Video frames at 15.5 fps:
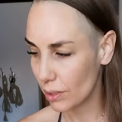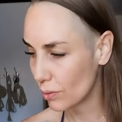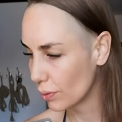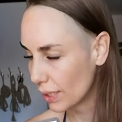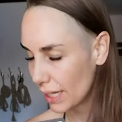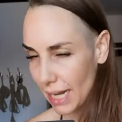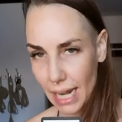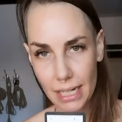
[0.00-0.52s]

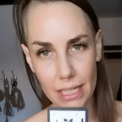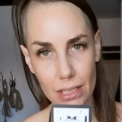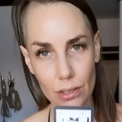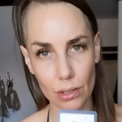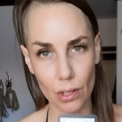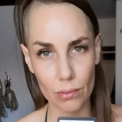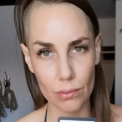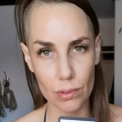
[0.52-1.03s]
creating
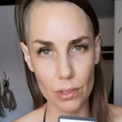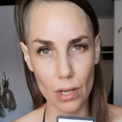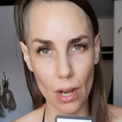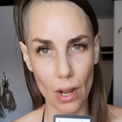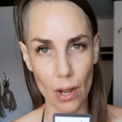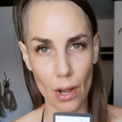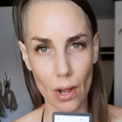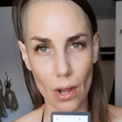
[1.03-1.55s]
your own,
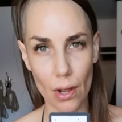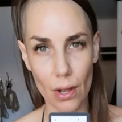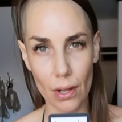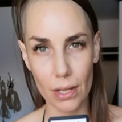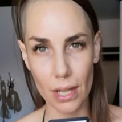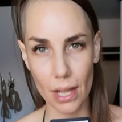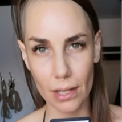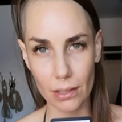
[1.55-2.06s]
uh,
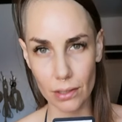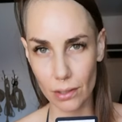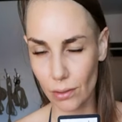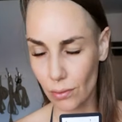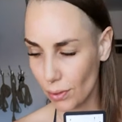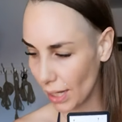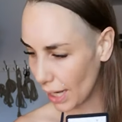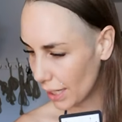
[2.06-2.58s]

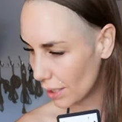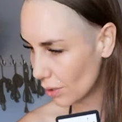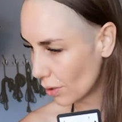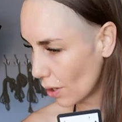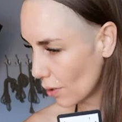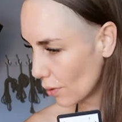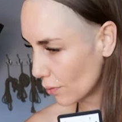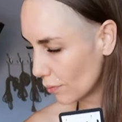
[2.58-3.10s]
creating
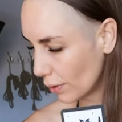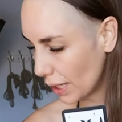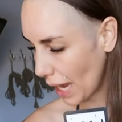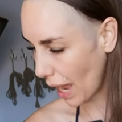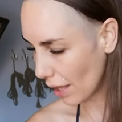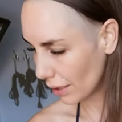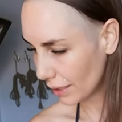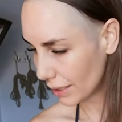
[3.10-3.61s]
your own
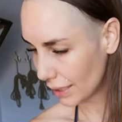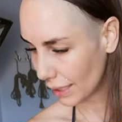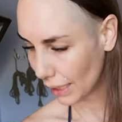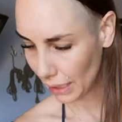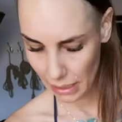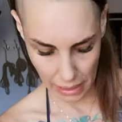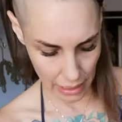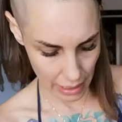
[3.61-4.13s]
reality.